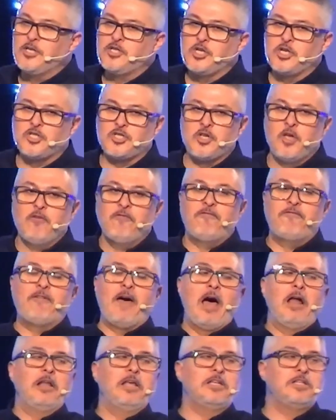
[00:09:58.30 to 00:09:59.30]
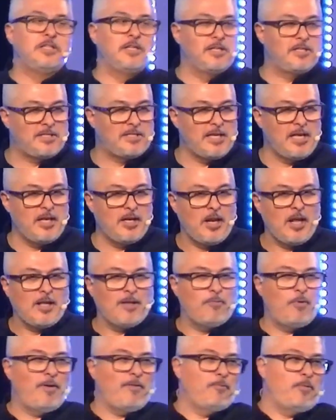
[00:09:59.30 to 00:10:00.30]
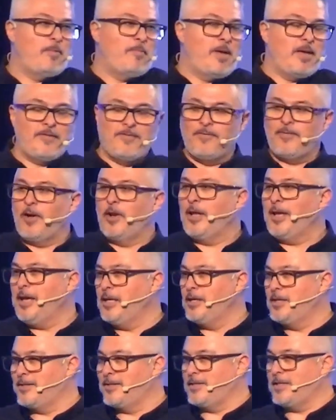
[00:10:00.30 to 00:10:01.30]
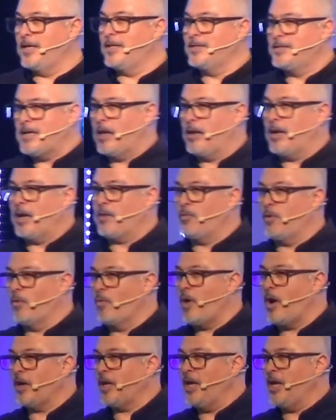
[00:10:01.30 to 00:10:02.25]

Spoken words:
I just fell into sin. We make falling into sin sound like we're